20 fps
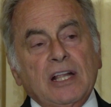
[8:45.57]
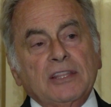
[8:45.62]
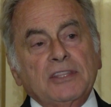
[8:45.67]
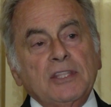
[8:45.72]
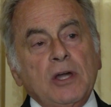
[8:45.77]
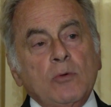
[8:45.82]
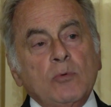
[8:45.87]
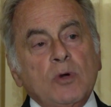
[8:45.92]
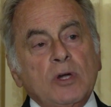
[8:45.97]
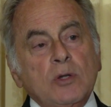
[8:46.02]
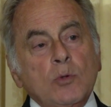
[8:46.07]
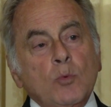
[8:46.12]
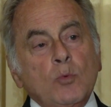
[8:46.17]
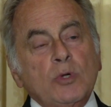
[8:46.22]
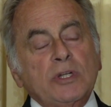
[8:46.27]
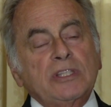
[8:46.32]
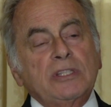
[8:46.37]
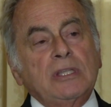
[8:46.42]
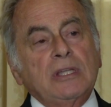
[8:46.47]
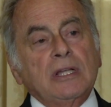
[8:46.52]
no one
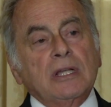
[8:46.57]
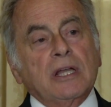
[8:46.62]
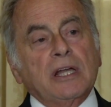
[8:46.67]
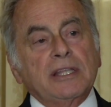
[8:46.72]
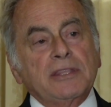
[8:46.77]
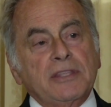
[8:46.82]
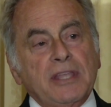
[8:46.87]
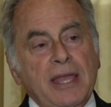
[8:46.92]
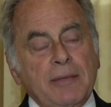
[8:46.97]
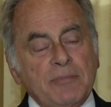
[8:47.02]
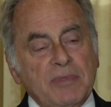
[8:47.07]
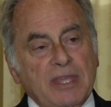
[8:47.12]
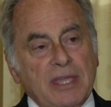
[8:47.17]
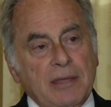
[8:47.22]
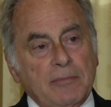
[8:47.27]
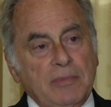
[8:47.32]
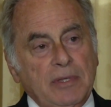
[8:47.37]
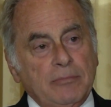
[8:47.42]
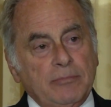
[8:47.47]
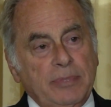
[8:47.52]
would condemn
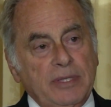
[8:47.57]
them